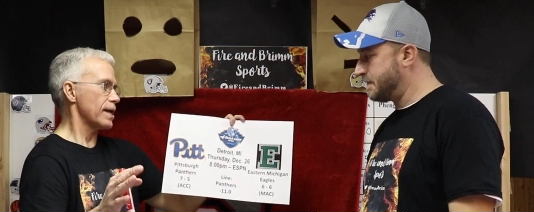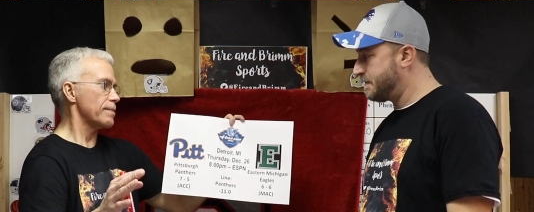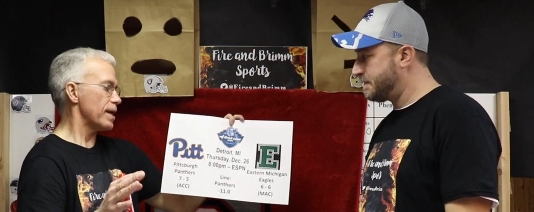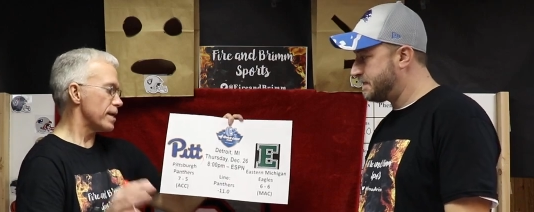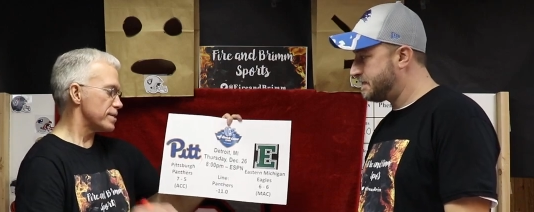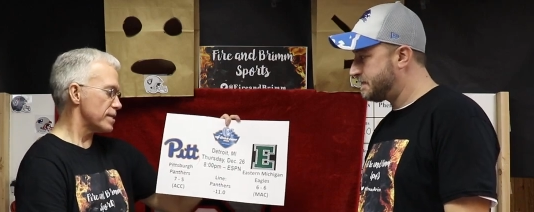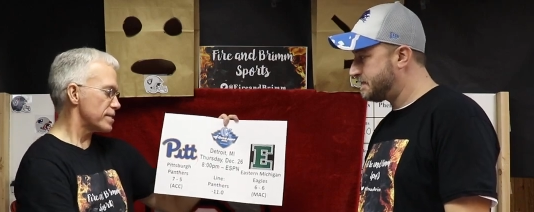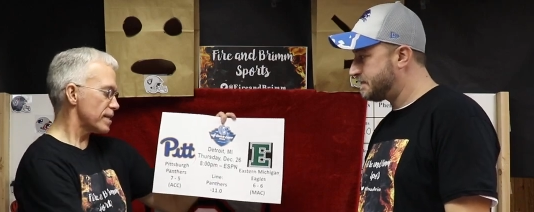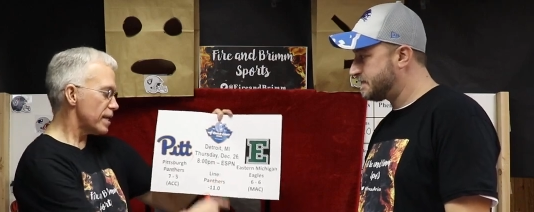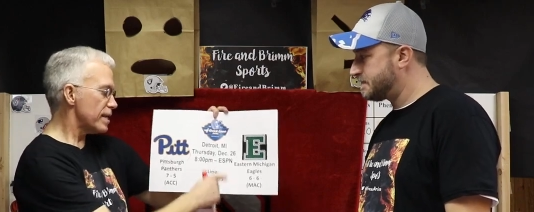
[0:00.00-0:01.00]
Speaker 1: Yeah. I mean, it's
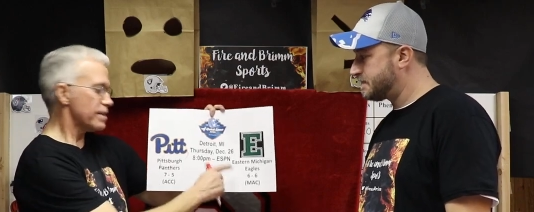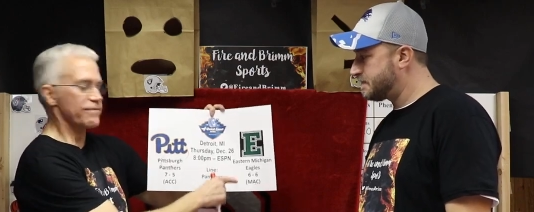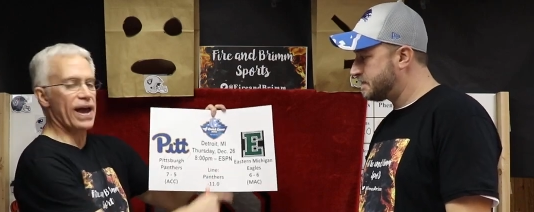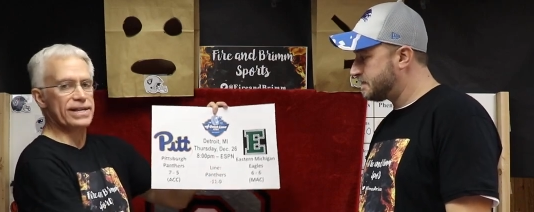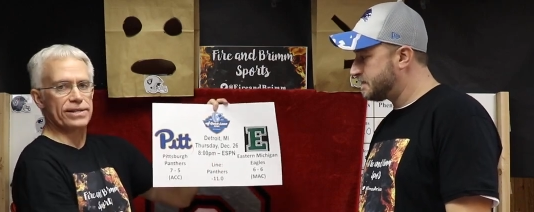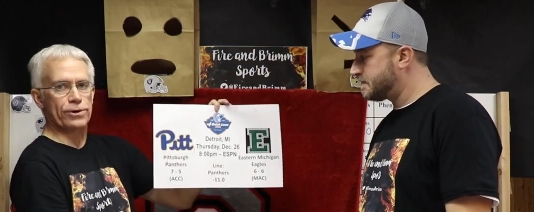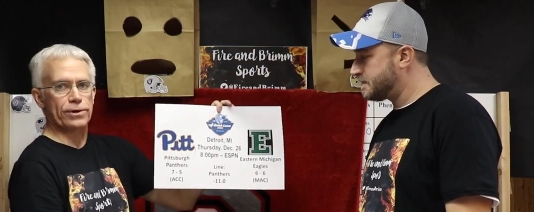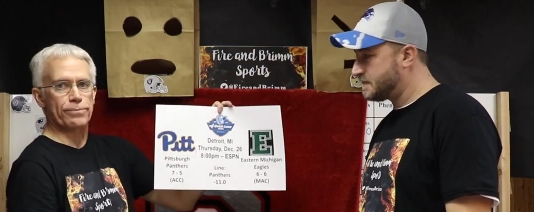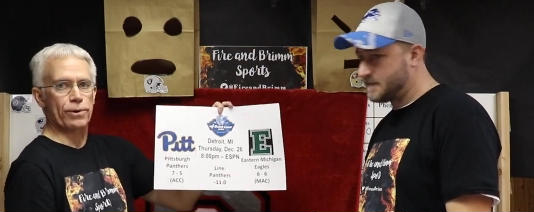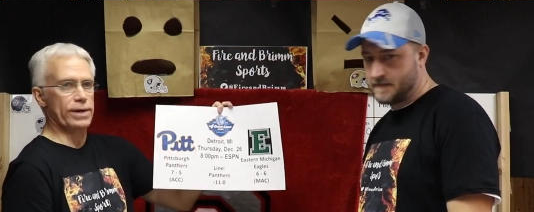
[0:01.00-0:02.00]
just the fact that they're
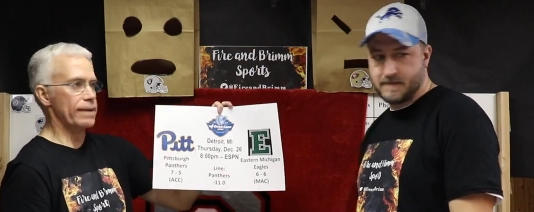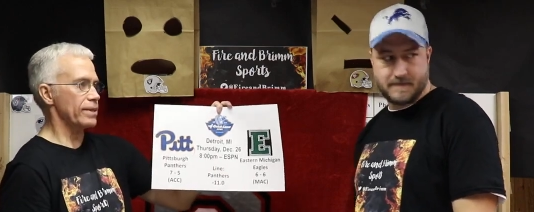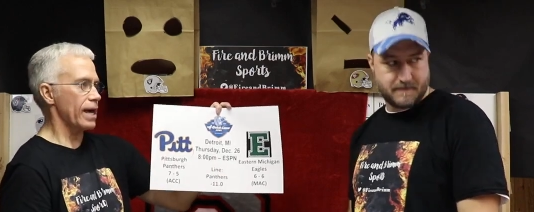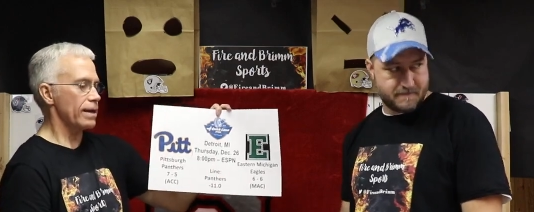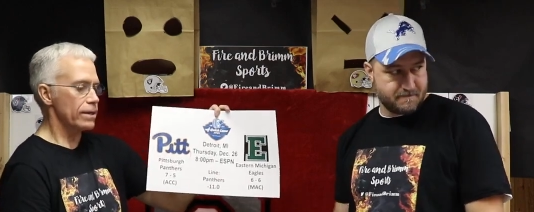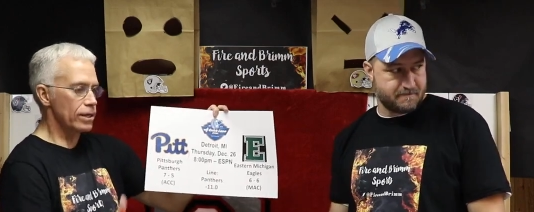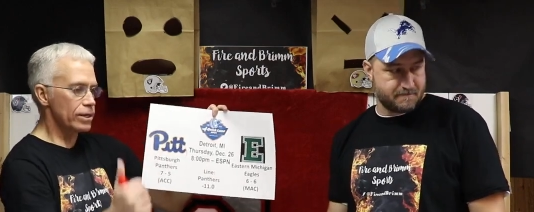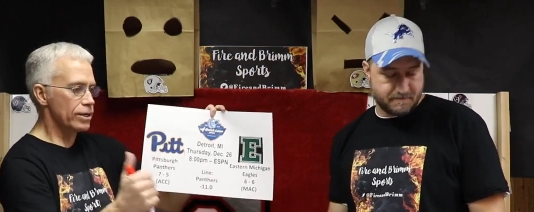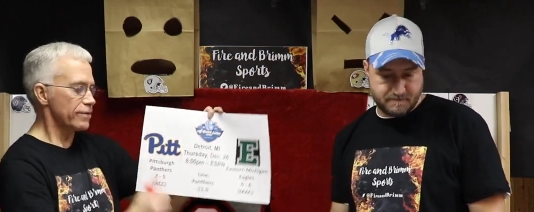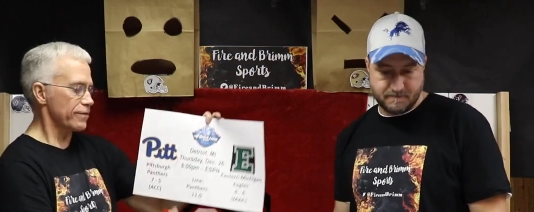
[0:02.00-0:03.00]
in a bowl game and that
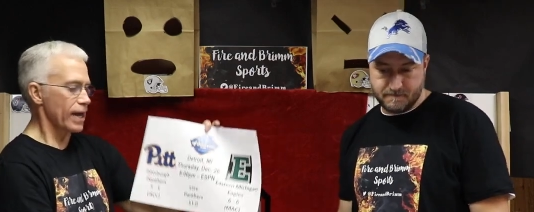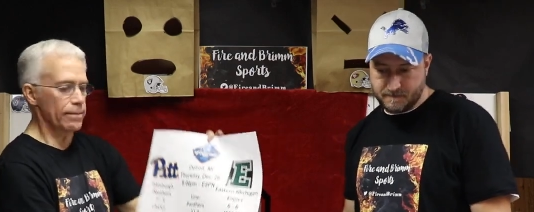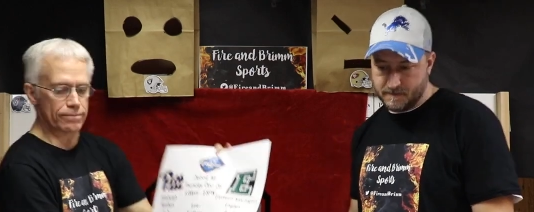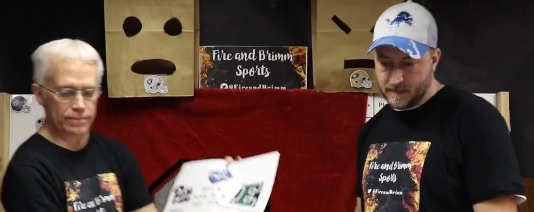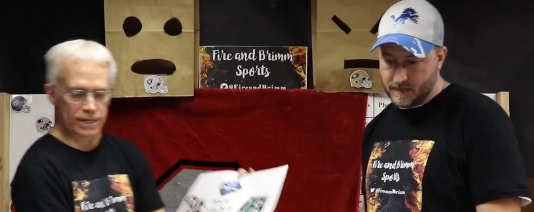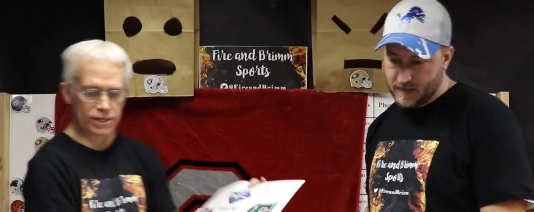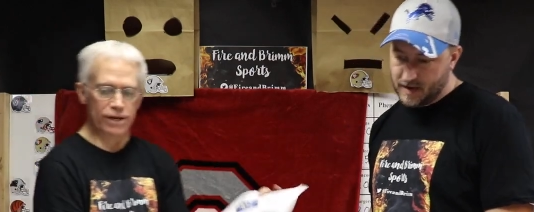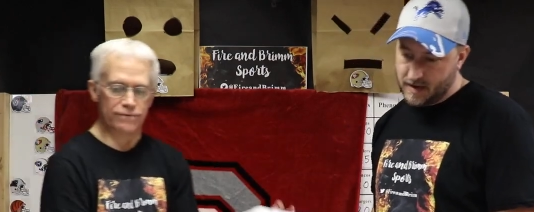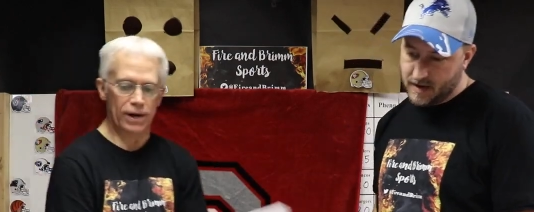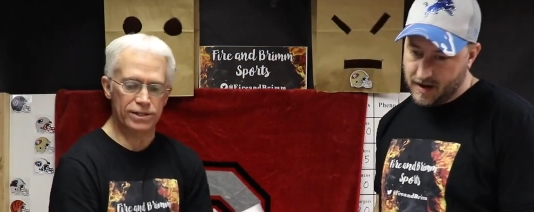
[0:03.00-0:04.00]
good for them. It's
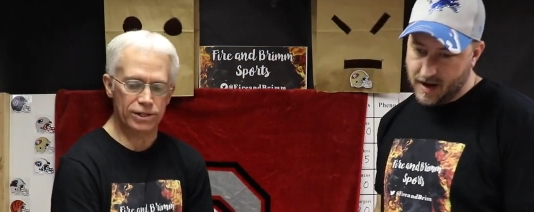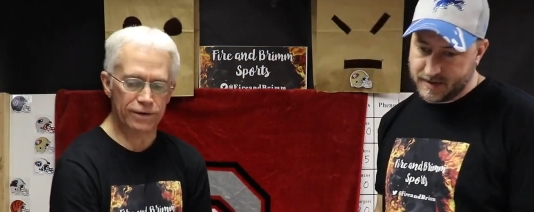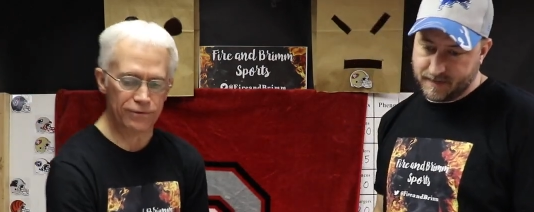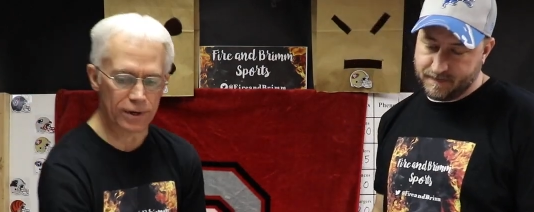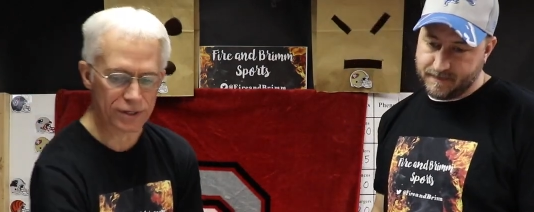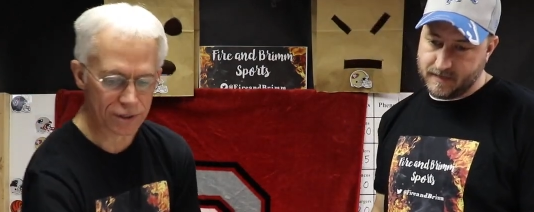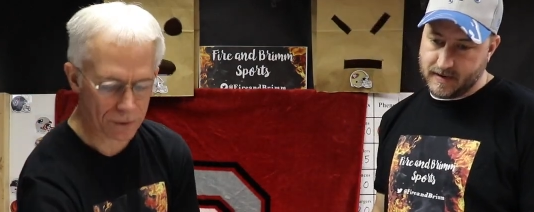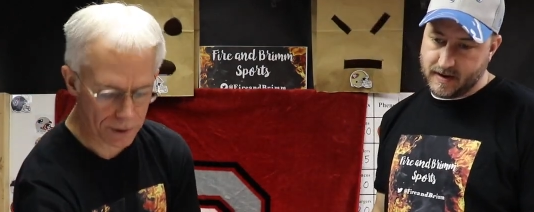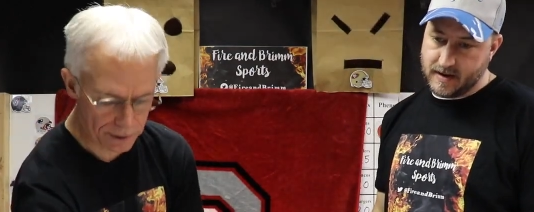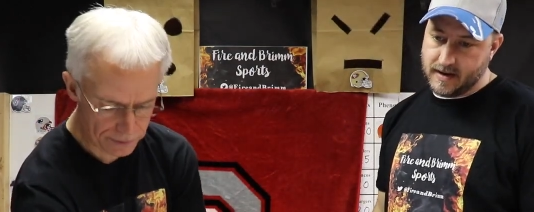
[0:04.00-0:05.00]
good for it's awesome. good for a
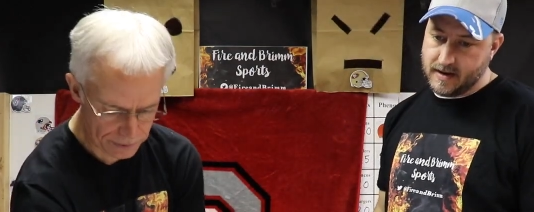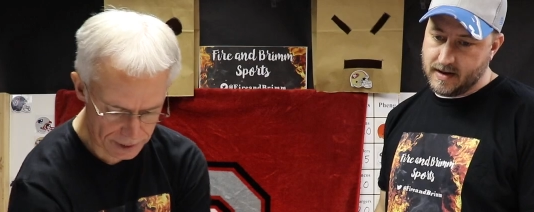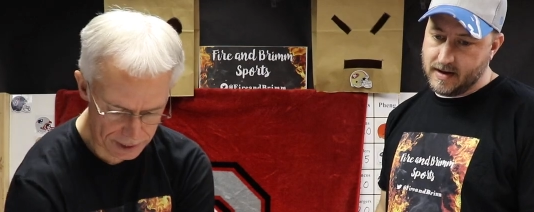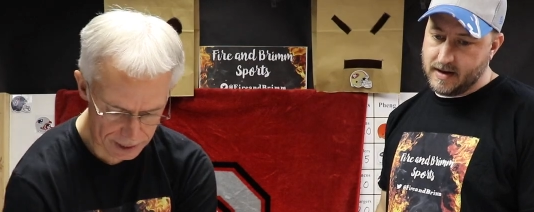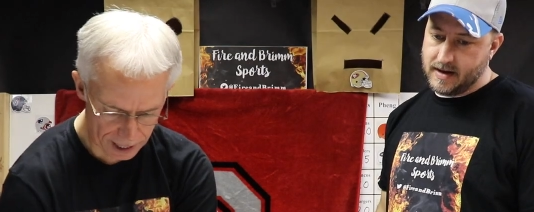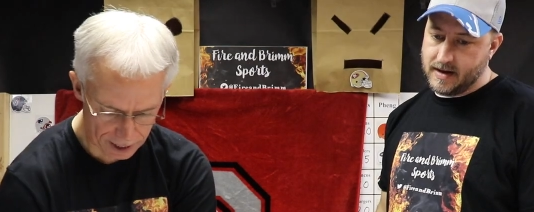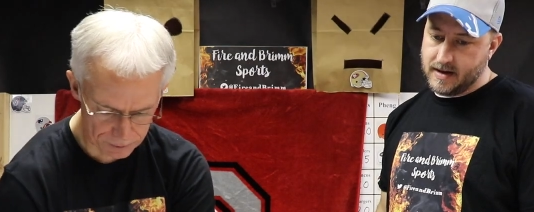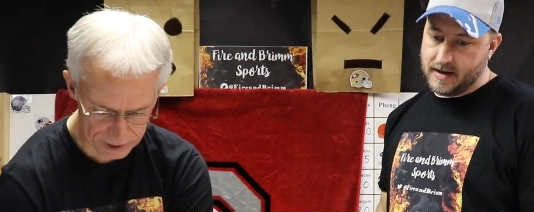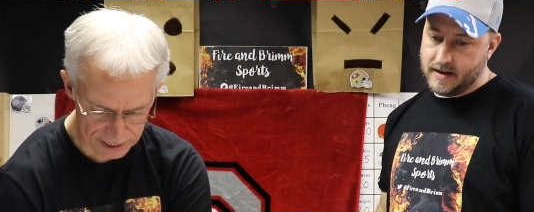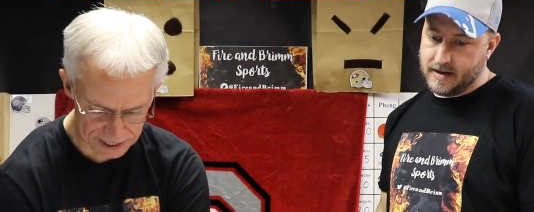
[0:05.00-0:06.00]
school
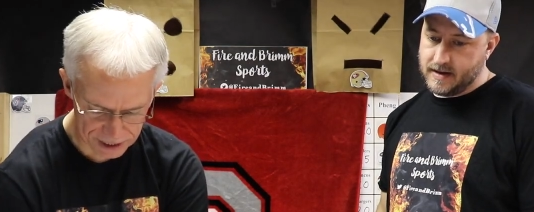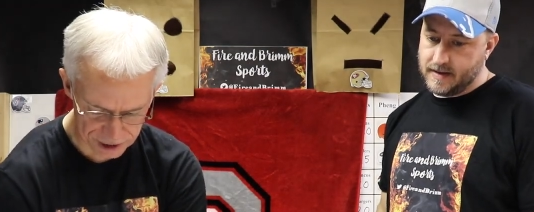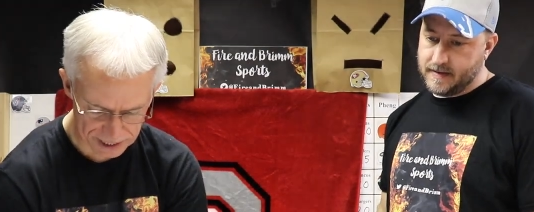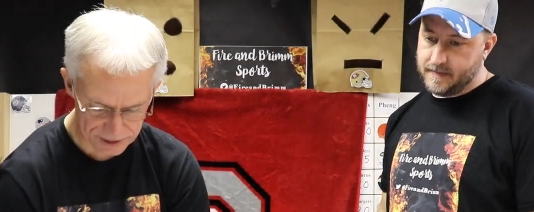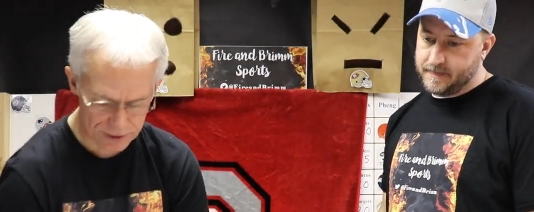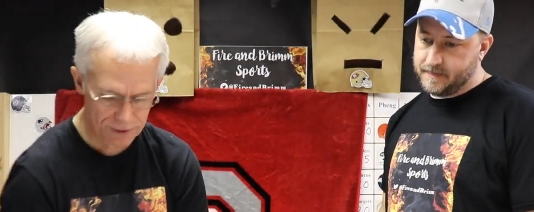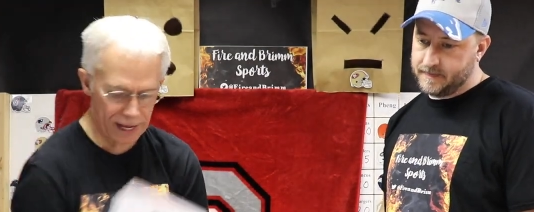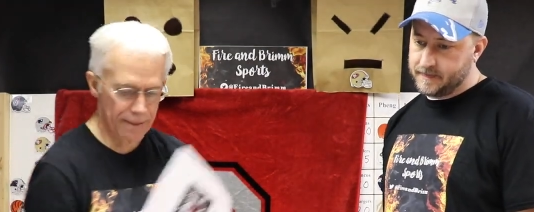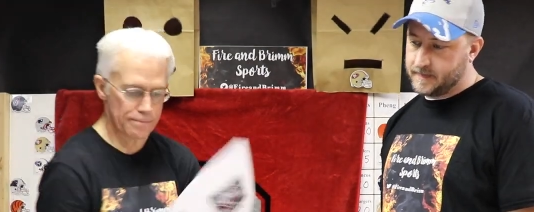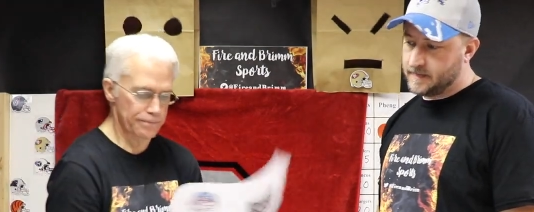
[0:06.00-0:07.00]
um, when you get a chance to do
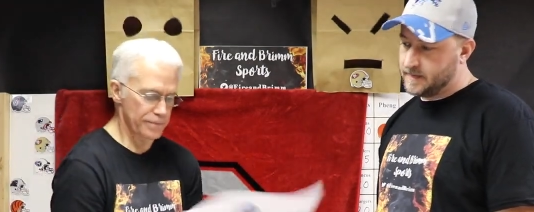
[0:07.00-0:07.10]
that.